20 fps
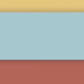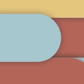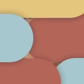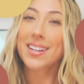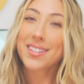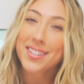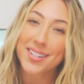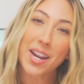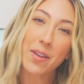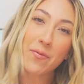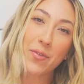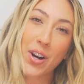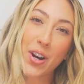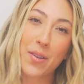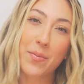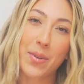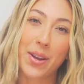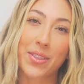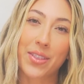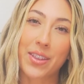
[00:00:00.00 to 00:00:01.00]
It's time for
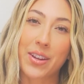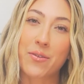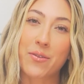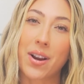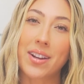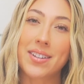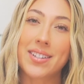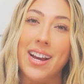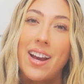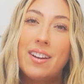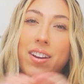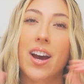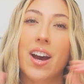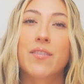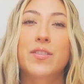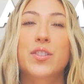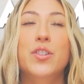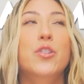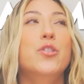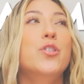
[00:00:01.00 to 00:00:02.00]
our monthly rundown
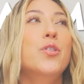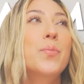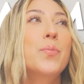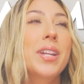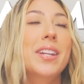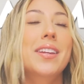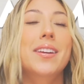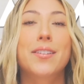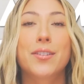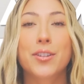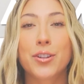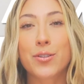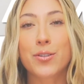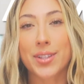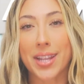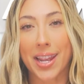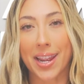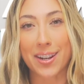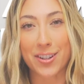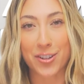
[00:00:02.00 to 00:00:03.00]
of social media
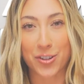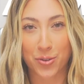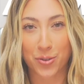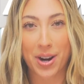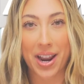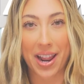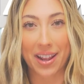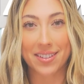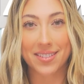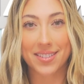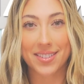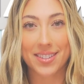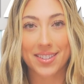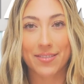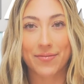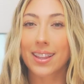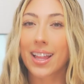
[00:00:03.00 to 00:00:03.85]
news and trends.